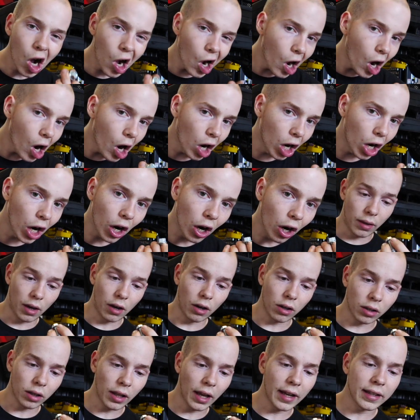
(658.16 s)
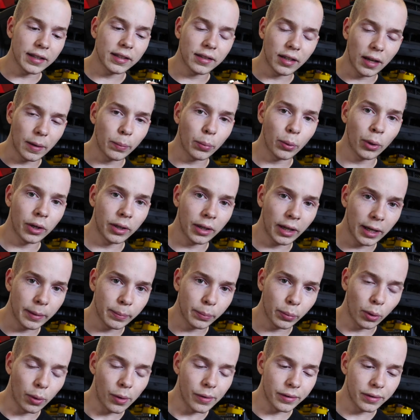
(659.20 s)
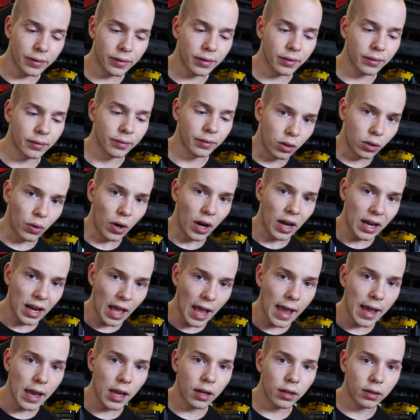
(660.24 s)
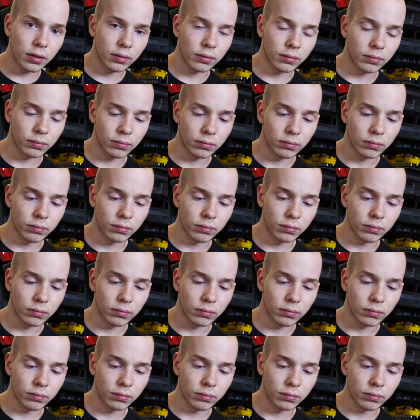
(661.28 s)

are. They're class 10.9 bolts, grade 8.